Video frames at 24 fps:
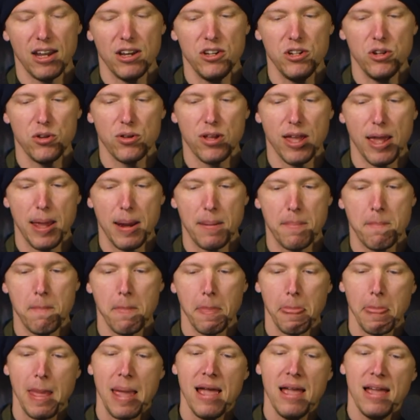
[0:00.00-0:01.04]
and you can
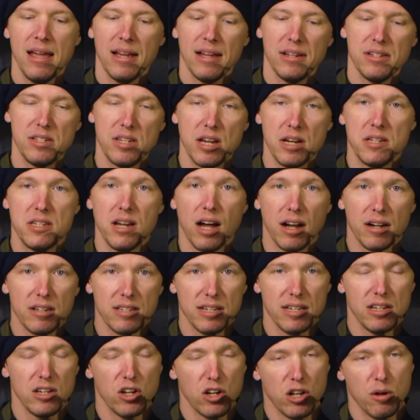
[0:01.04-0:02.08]
deduct it.